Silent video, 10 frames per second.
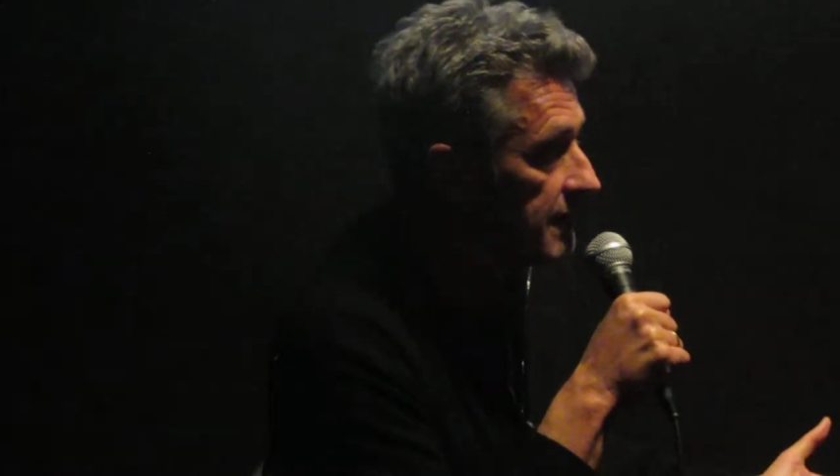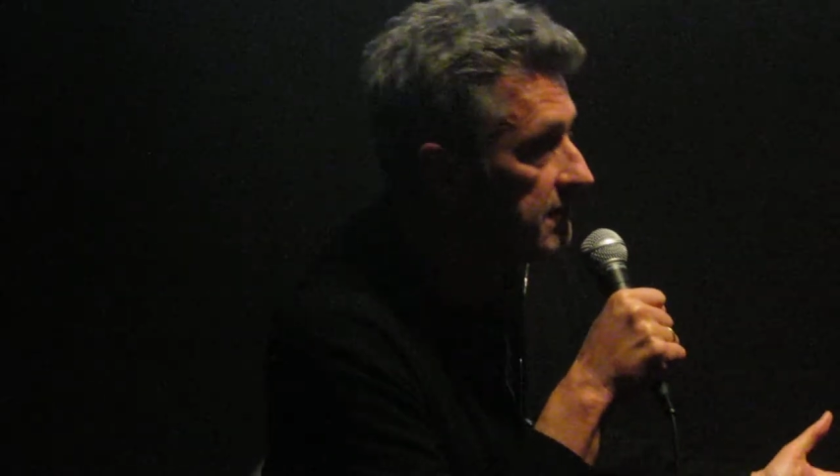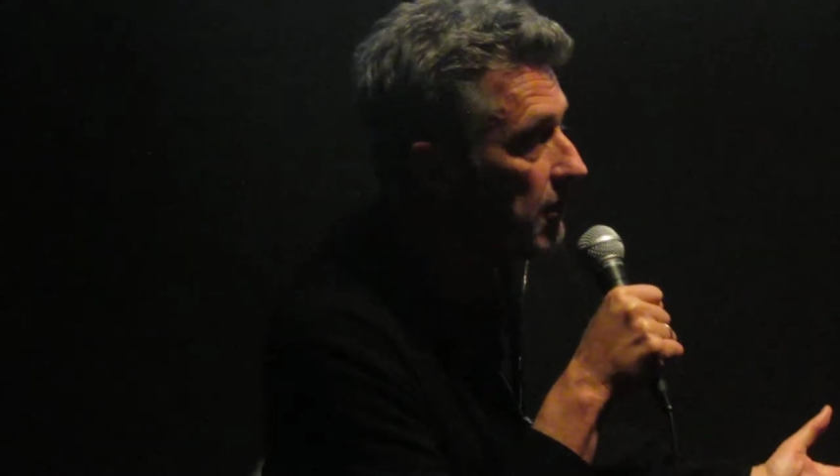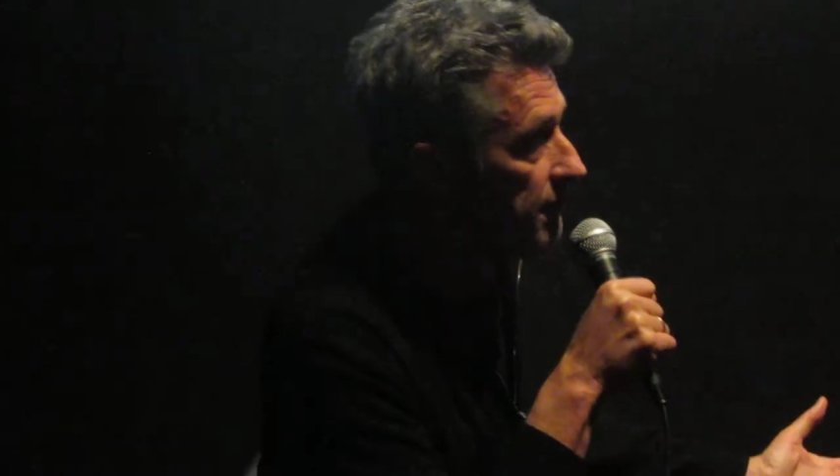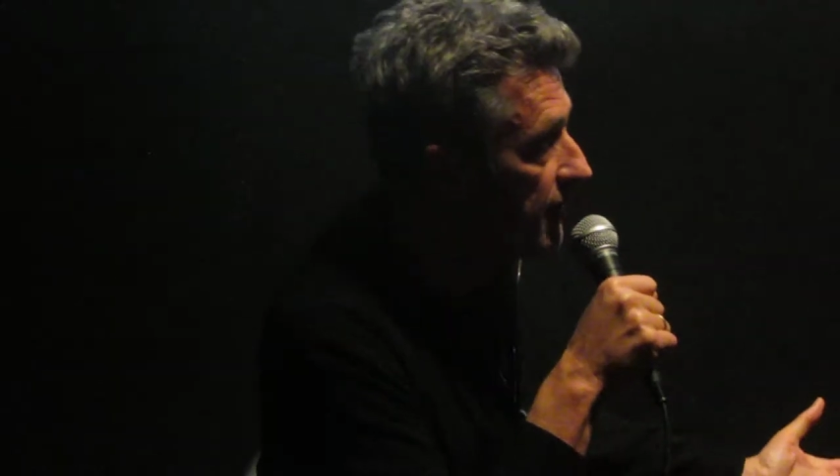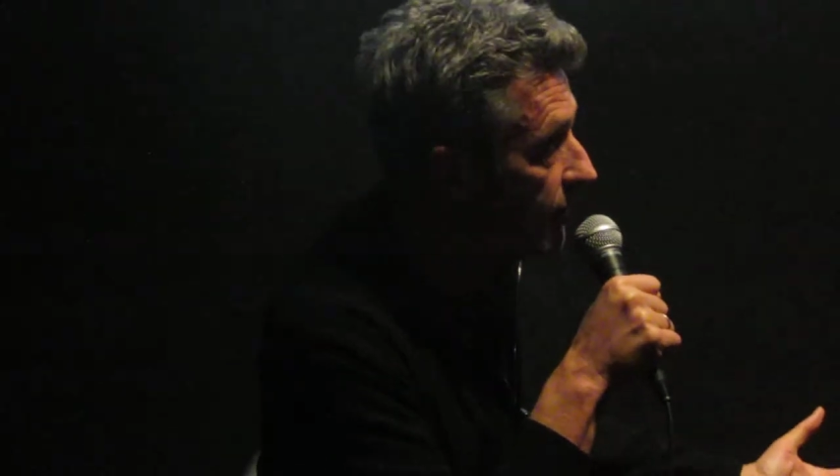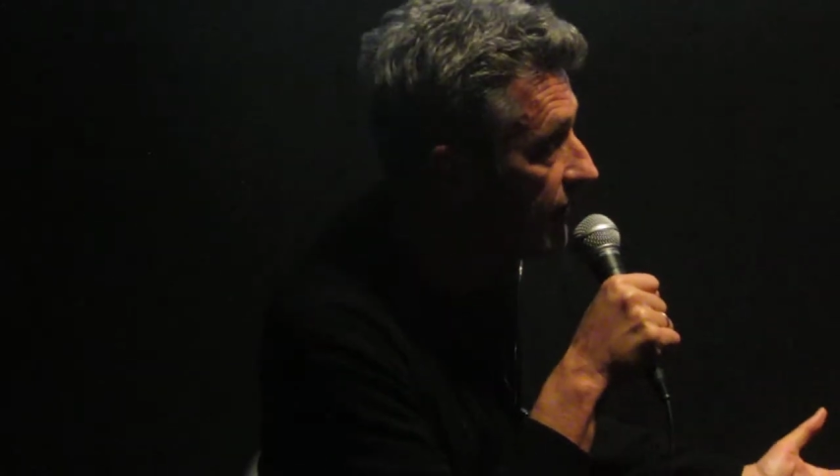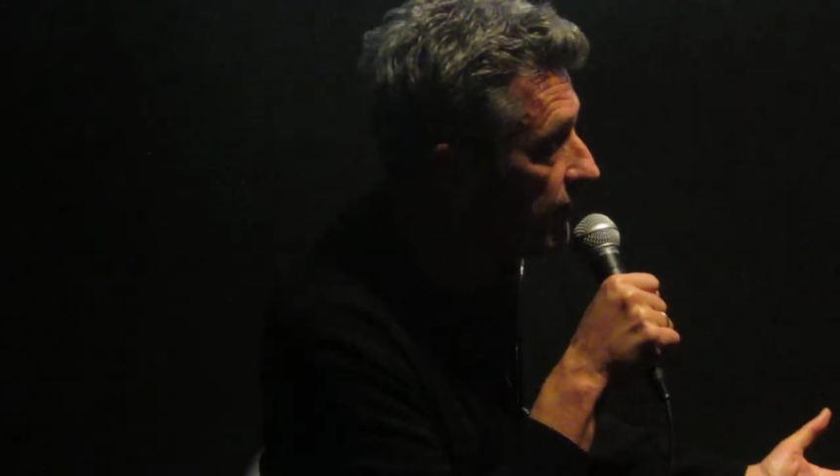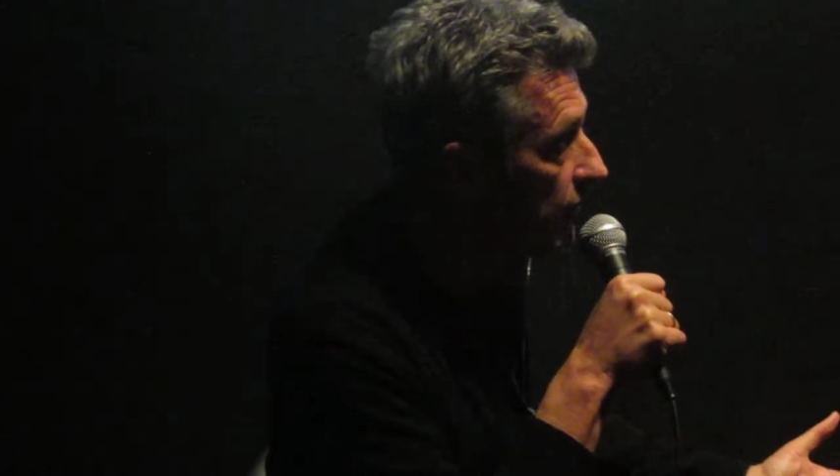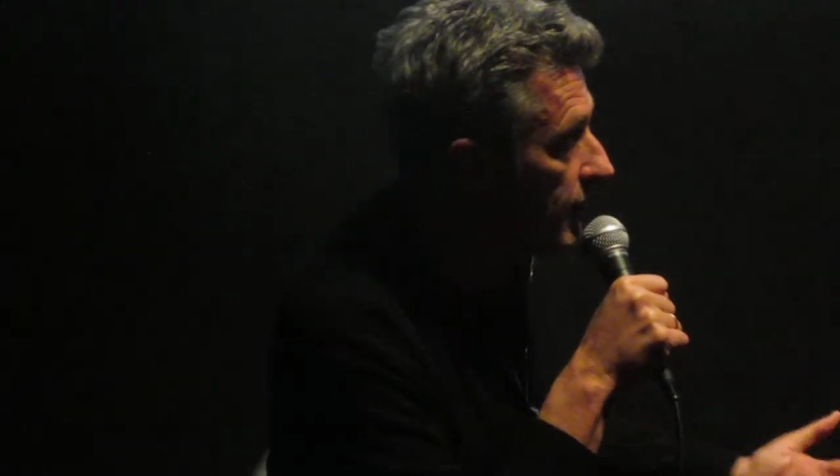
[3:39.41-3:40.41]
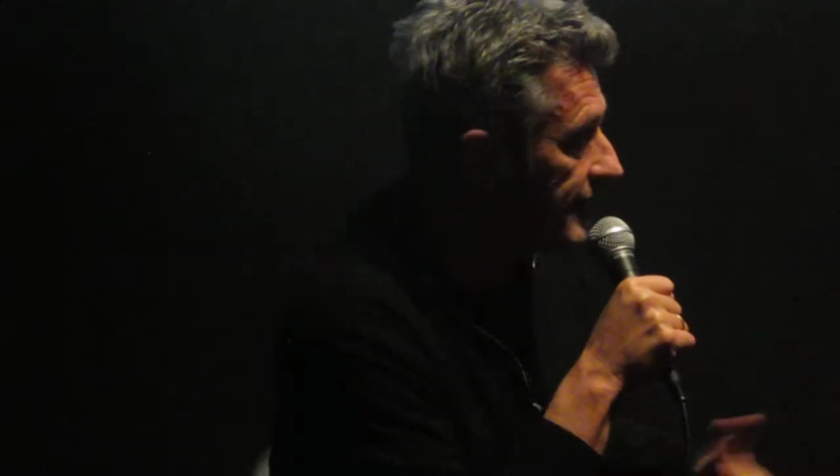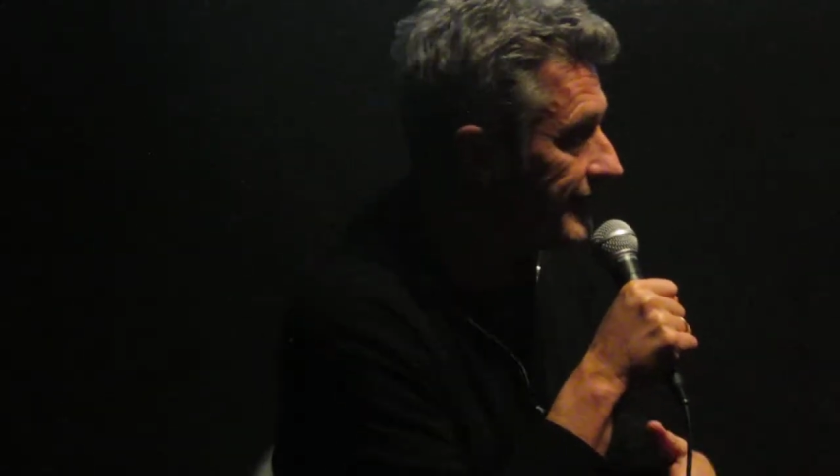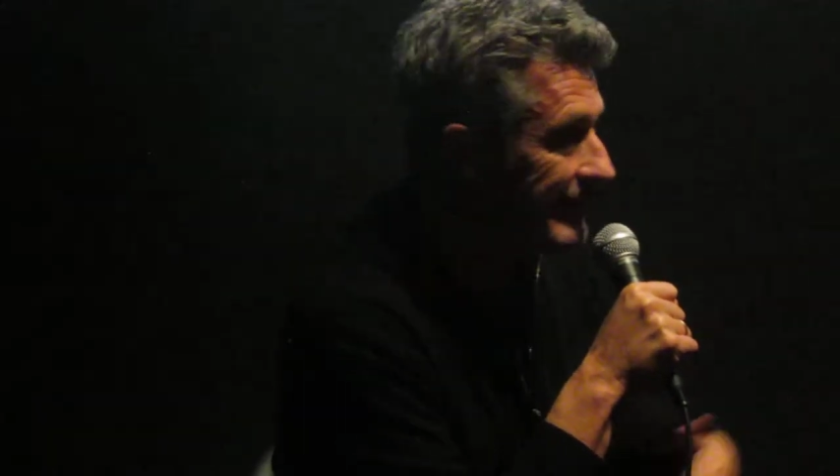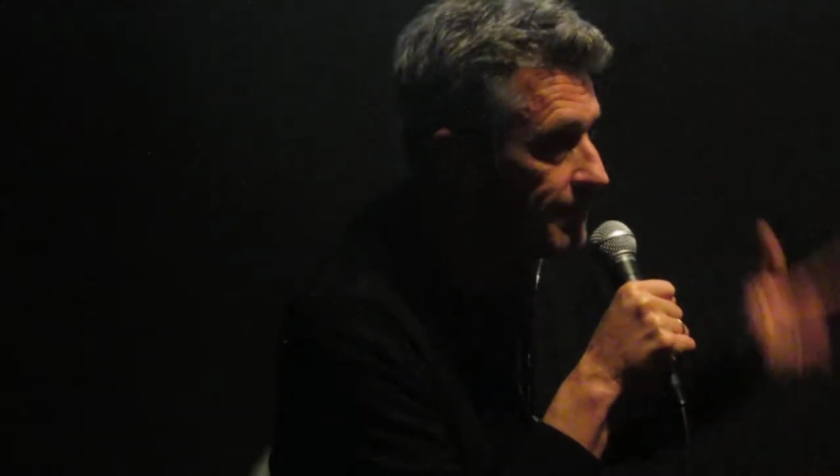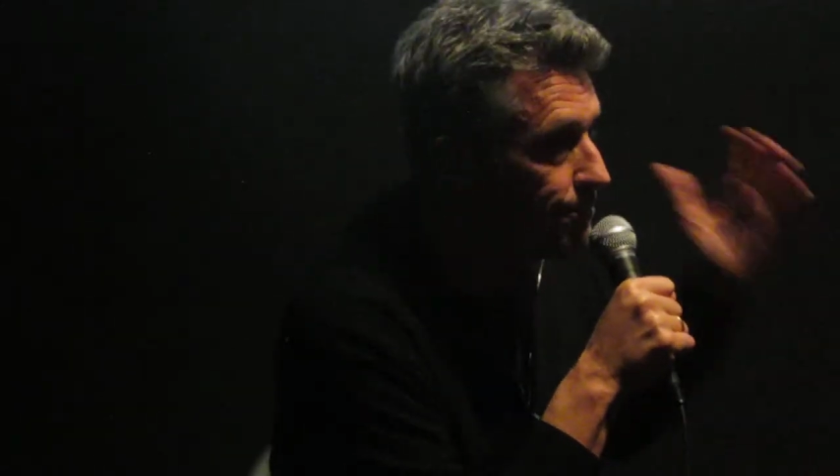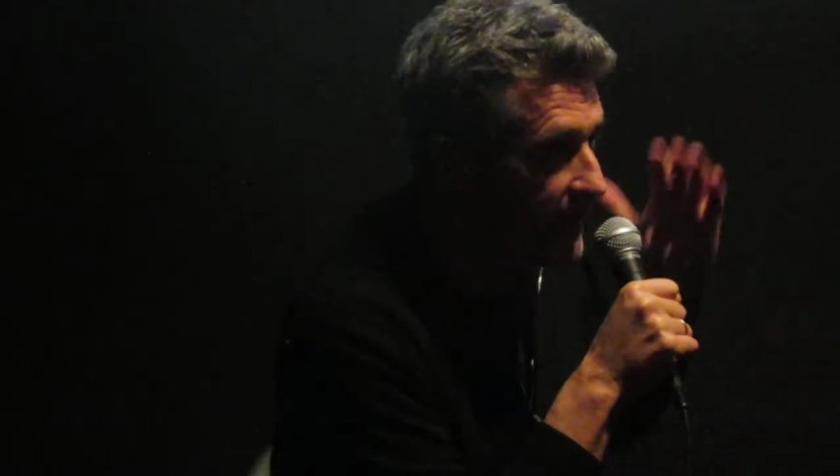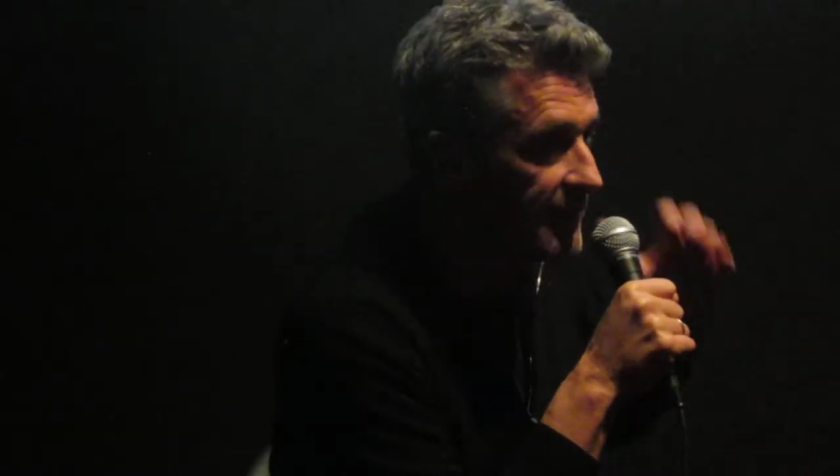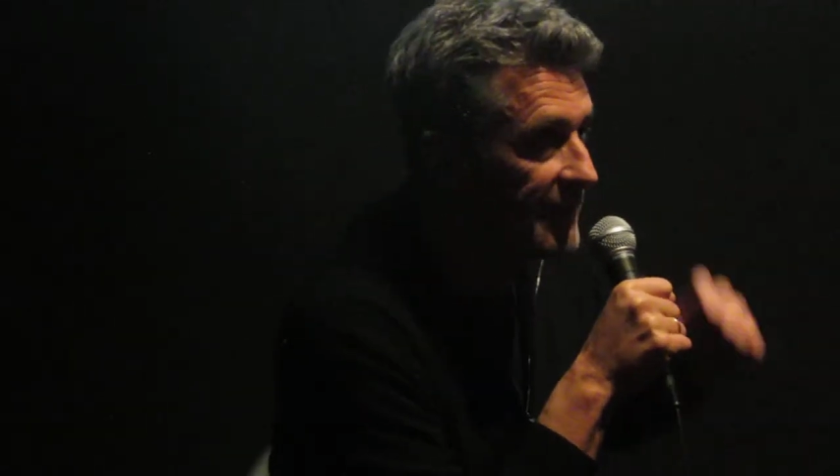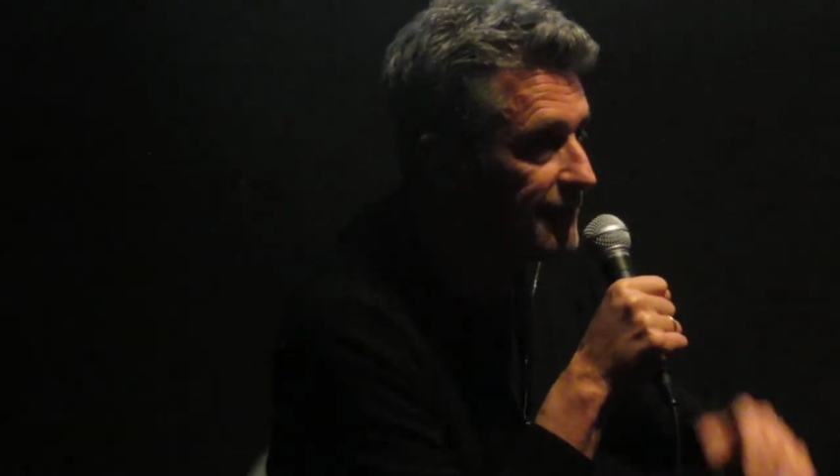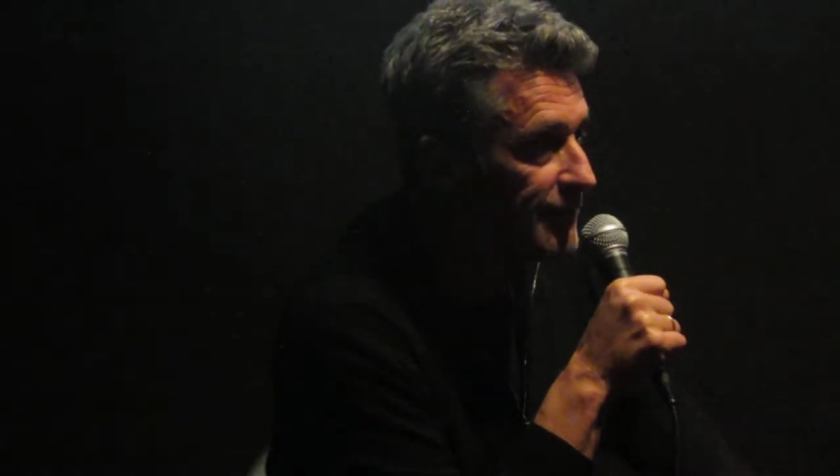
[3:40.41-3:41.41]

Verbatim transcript: not very well known. I didn't get paid anything